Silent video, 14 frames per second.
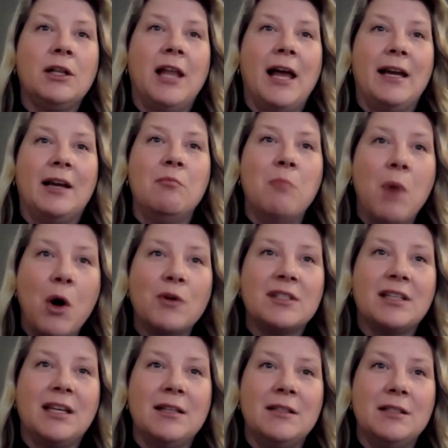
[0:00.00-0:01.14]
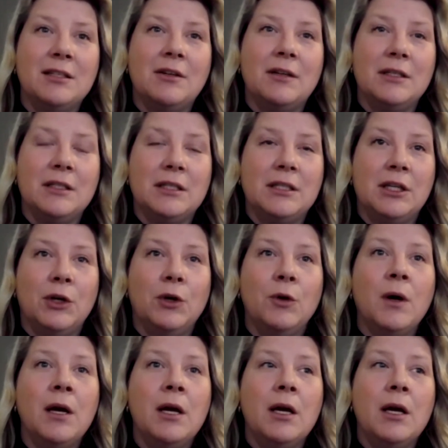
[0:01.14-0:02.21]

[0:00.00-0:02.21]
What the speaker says: like most kin students do,